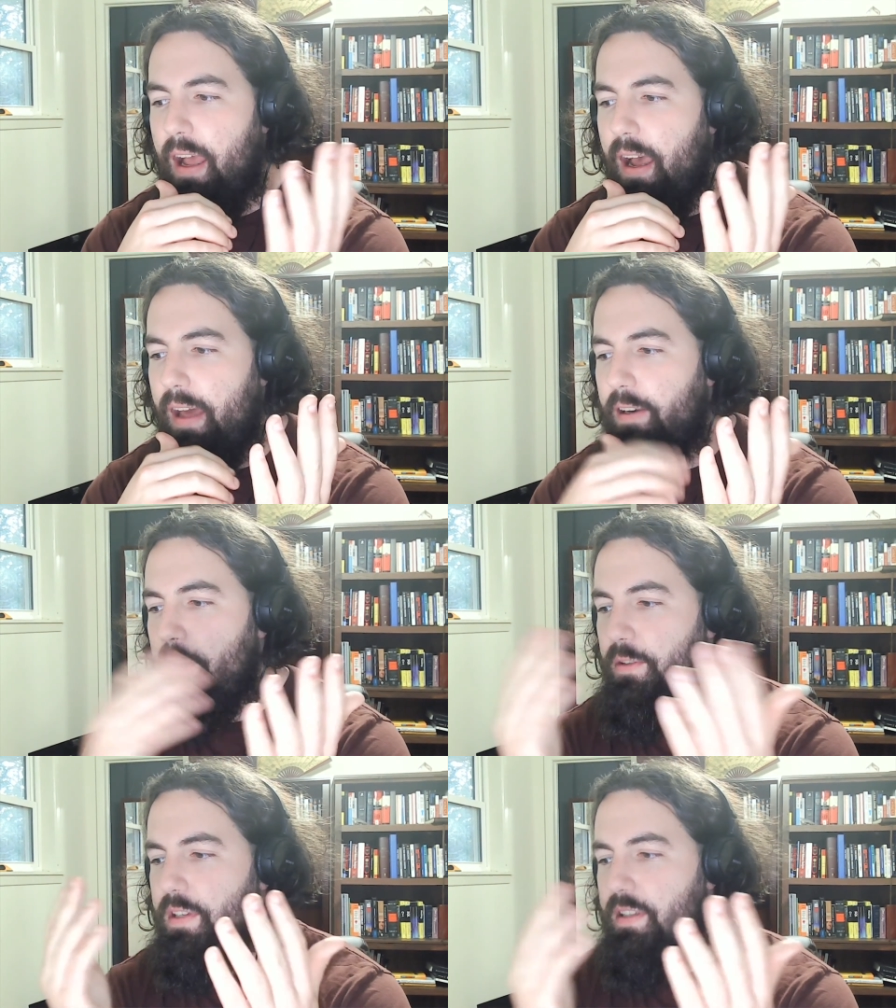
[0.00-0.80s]
I don't
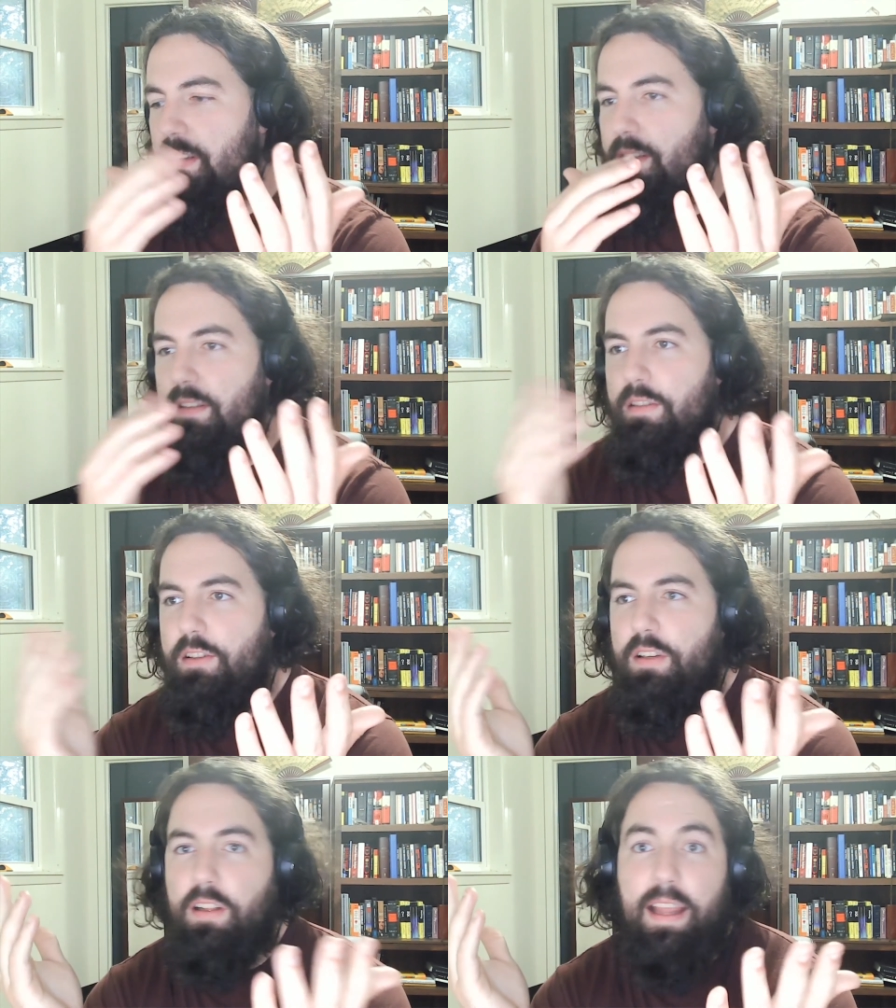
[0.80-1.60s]
know, just
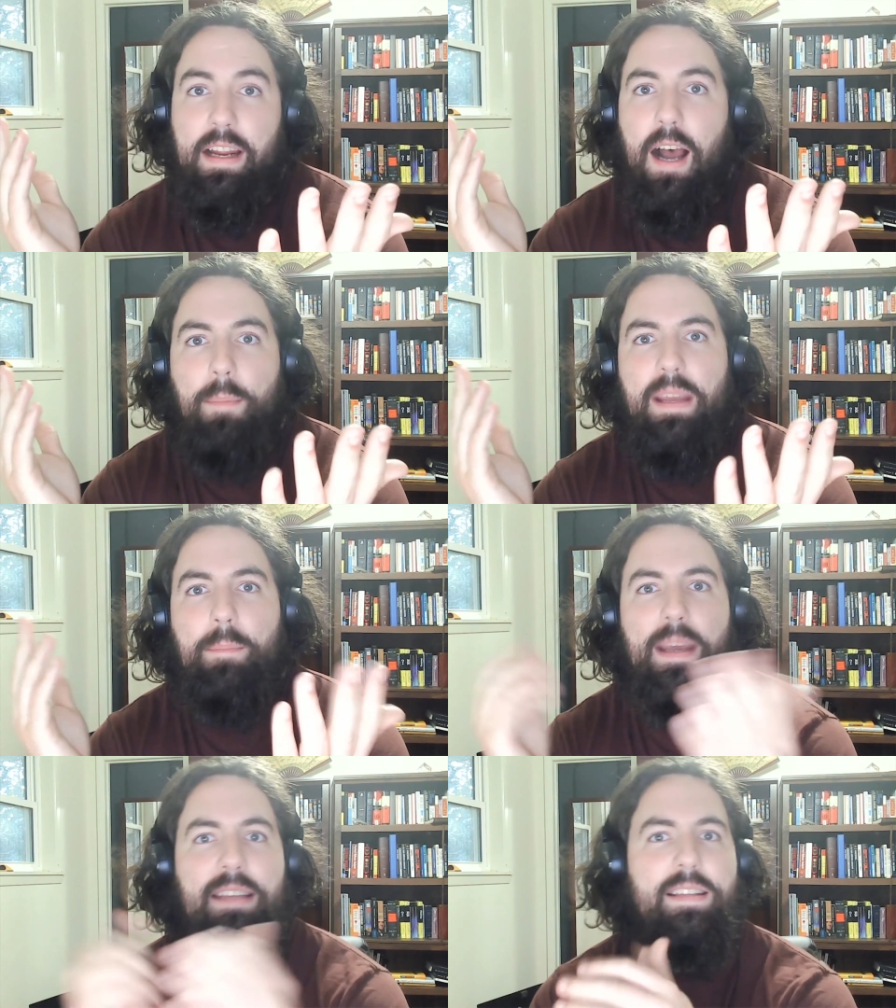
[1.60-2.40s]
like copy and
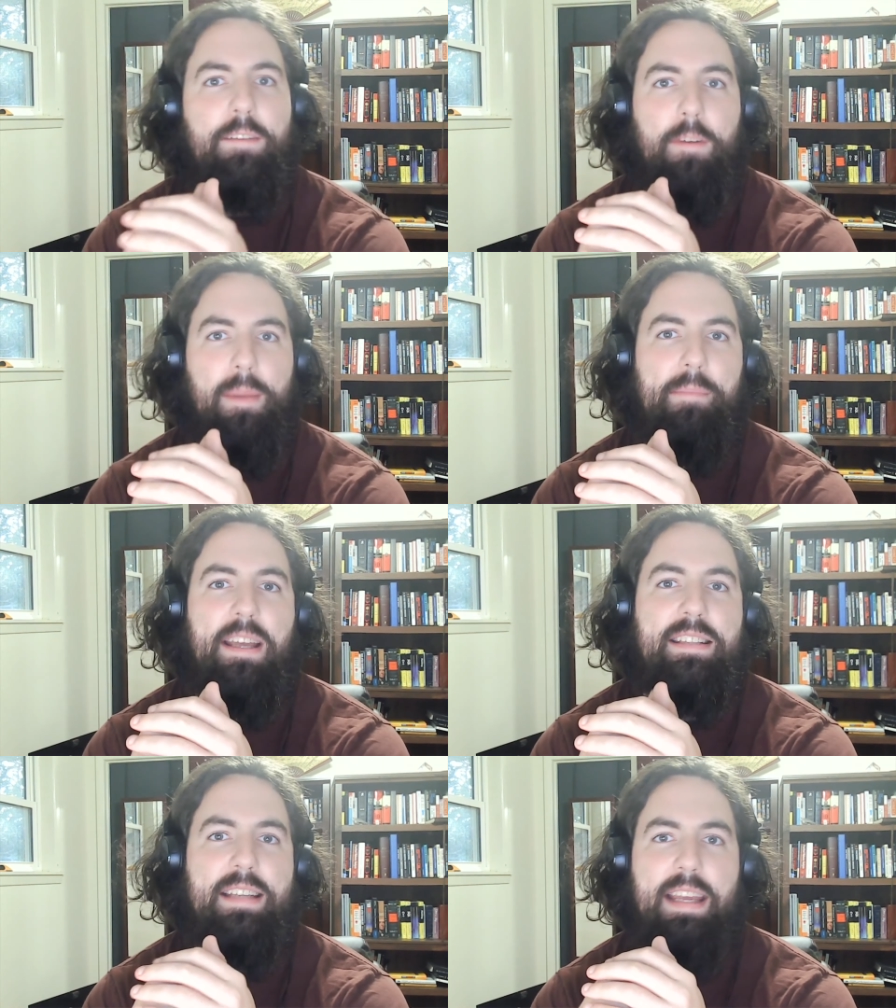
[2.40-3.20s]
pasted from
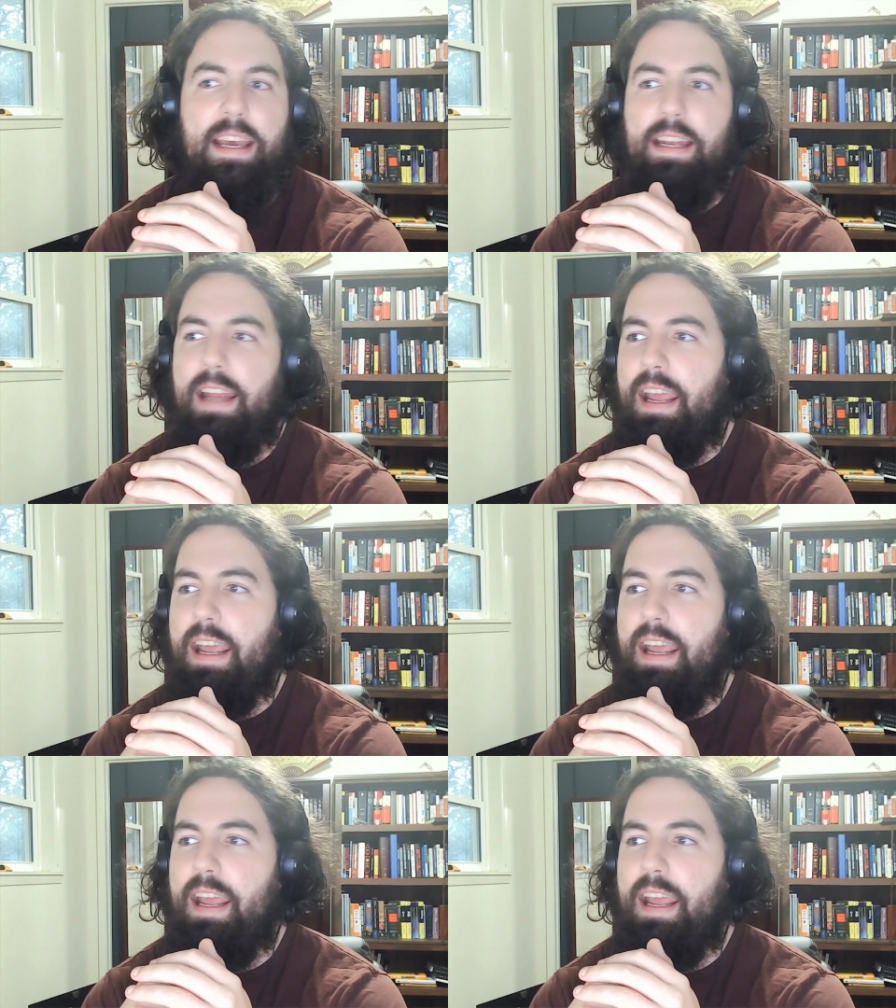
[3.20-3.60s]
MSDN,